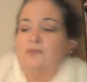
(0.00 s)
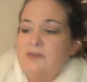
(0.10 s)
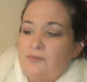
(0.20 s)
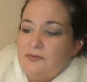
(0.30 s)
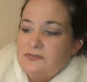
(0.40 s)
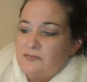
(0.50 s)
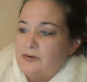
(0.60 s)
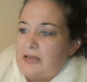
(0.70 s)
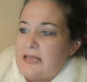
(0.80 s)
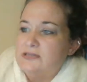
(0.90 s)
several
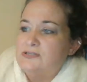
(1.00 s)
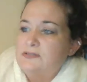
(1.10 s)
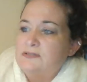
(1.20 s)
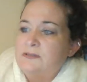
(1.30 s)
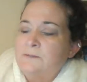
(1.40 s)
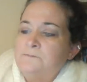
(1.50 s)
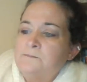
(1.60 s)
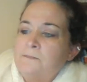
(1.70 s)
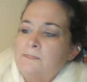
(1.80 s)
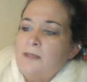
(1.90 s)
different ages.
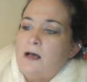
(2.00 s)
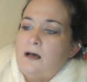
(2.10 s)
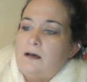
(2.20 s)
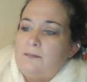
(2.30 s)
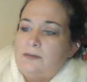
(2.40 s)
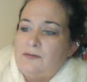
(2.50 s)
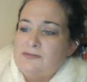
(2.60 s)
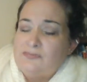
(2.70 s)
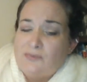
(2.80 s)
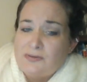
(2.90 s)
It
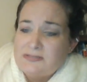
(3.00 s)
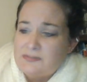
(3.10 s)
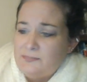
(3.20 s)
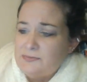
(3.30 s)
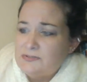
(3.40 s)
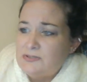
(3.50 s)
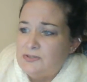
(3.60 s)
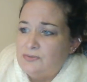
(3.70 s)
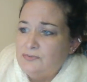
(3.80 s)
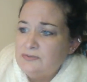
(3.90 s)
was very simple to
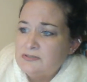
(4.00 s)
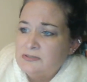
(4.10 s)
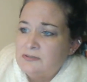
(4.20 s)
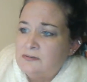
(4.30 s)
use.